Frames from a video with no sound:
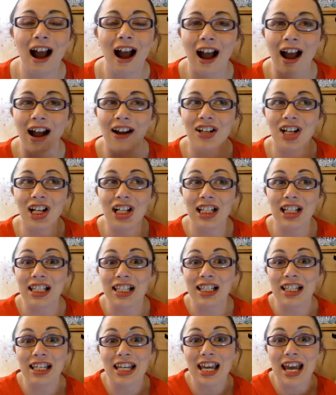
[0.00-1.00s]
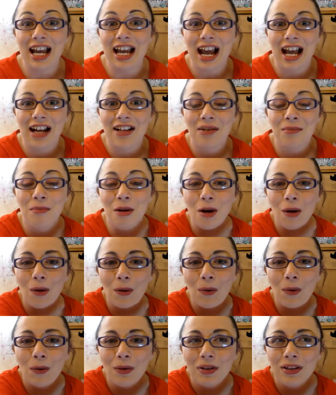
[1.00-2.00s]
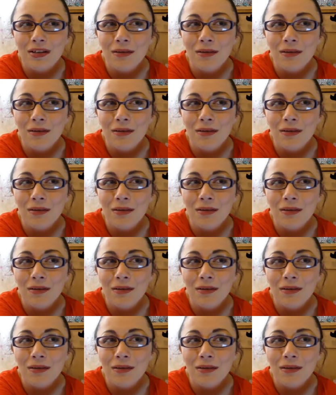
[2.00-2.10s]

and I'll see you again tomorrow.